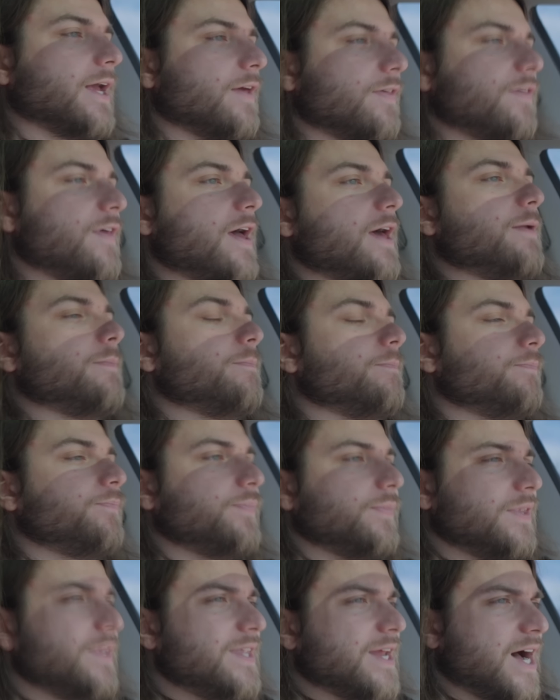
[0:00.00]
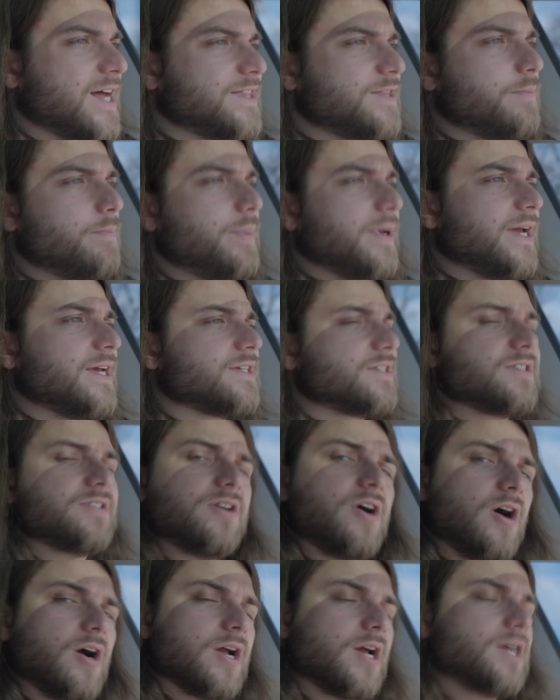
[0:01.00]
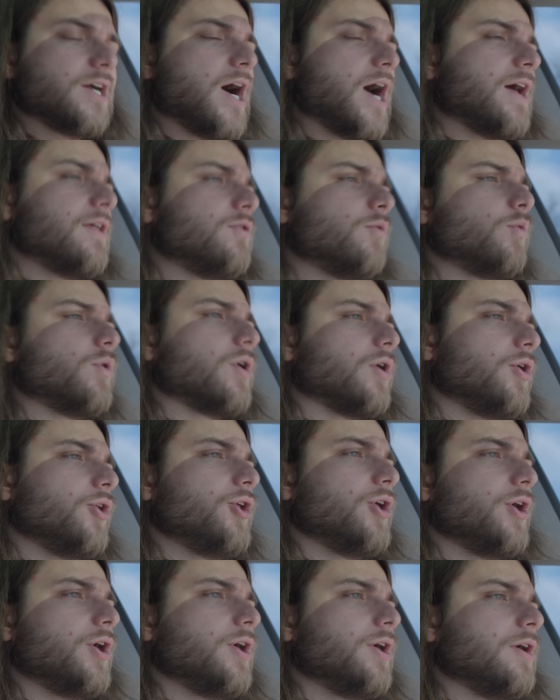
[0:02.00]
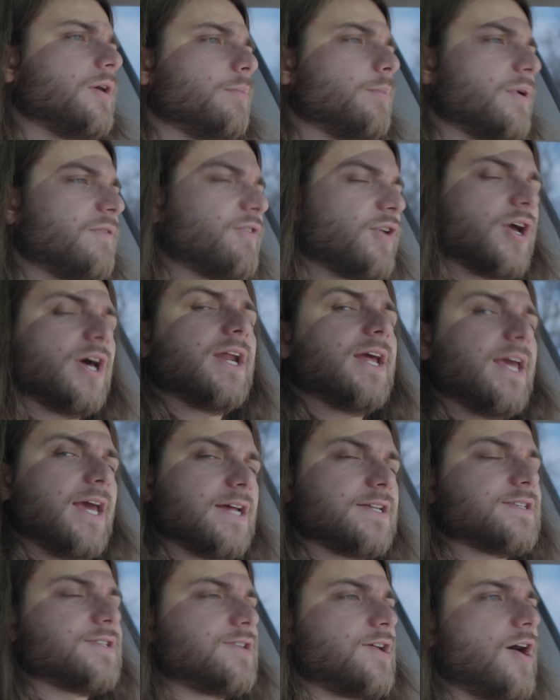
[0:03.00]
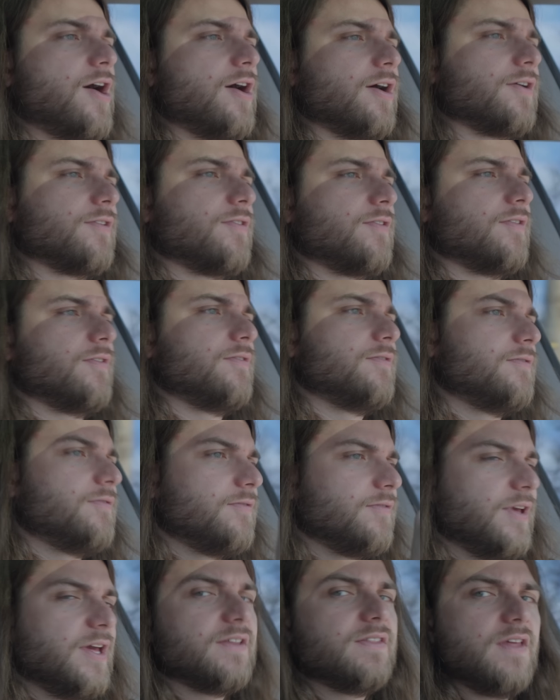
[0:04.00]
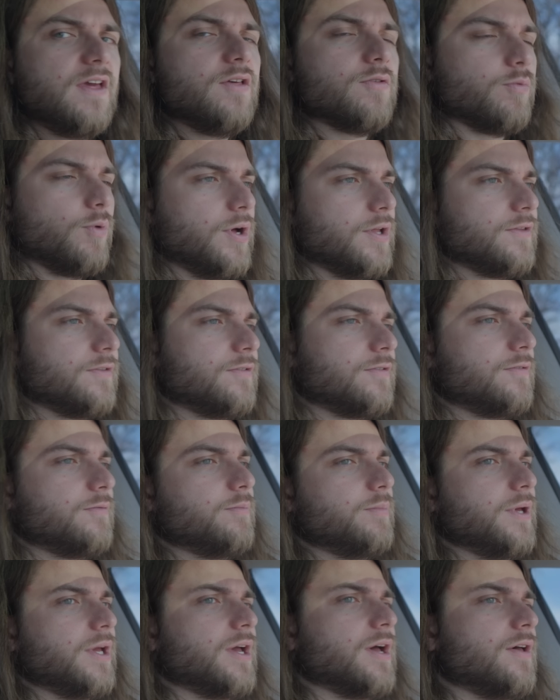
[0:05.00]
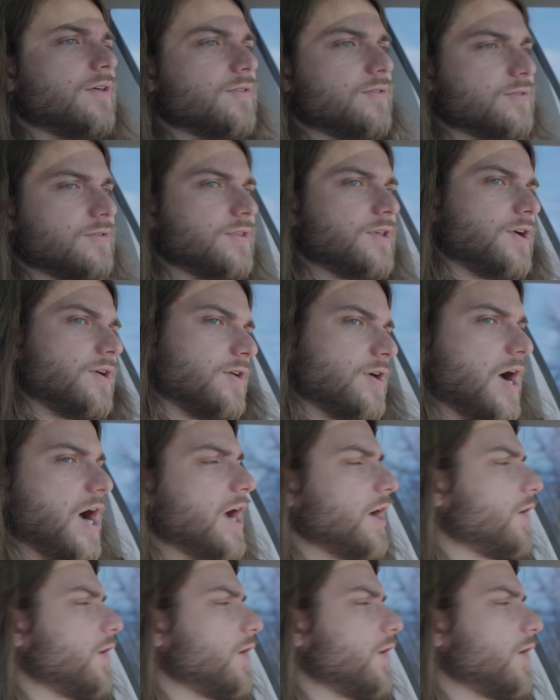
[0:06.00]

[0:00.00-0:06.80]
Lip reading: I said, not the biggest stock guy in the world, but if you're gonna get stocks, get these ones because they're high